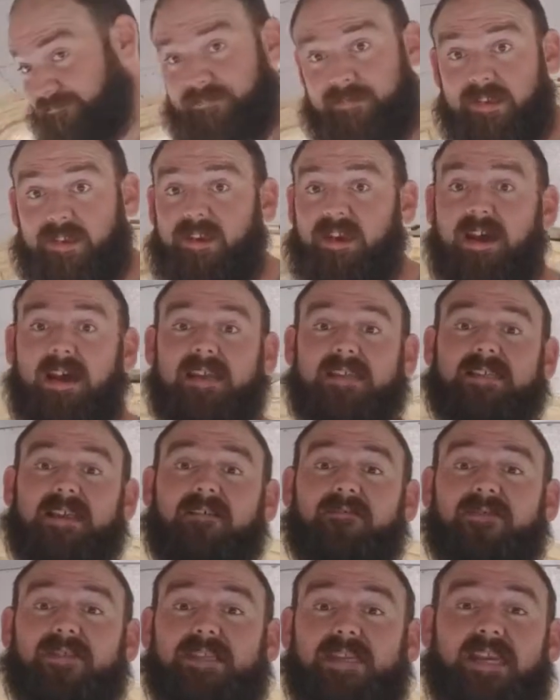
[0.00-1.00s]
you guys
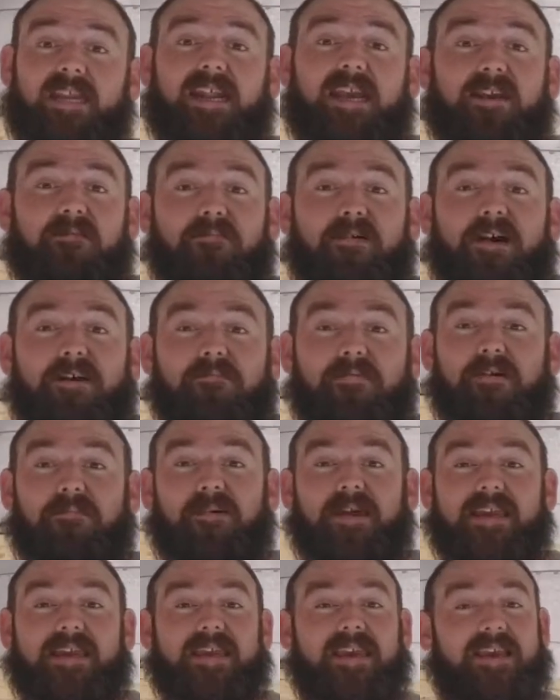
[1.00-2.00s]
haven't seen anybody but
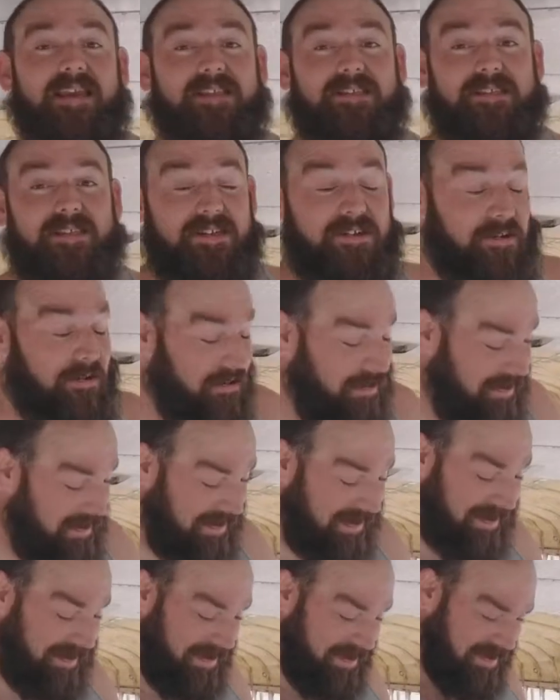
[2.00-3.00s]
my kids, and no,
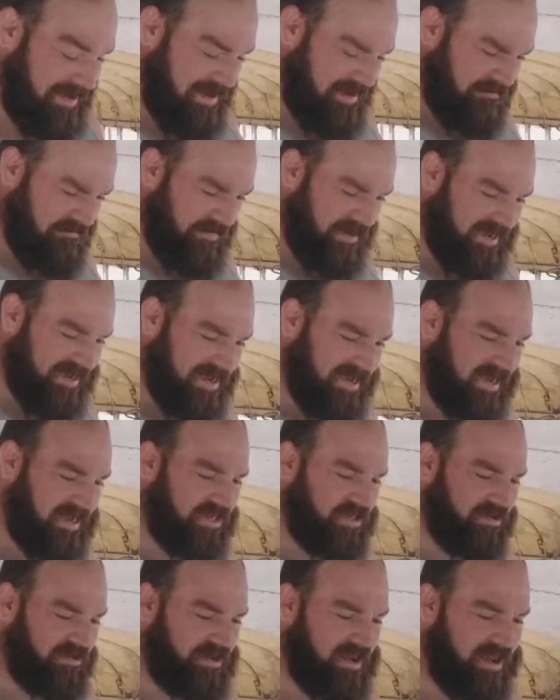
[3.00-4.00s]
my
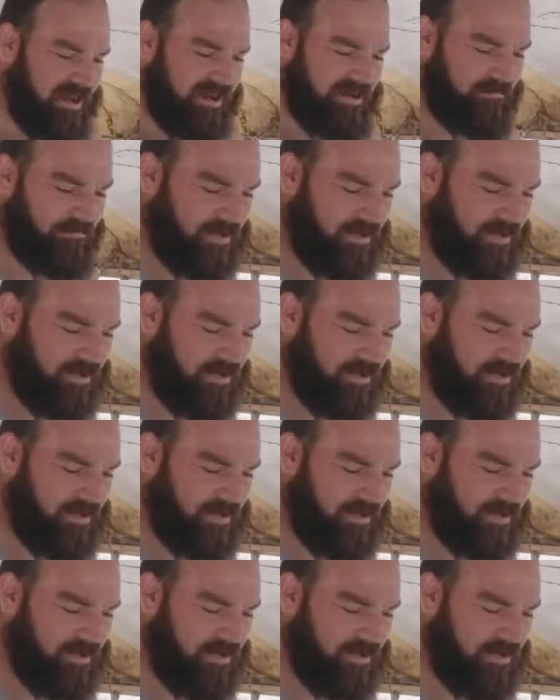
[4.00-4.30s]
kids are not going to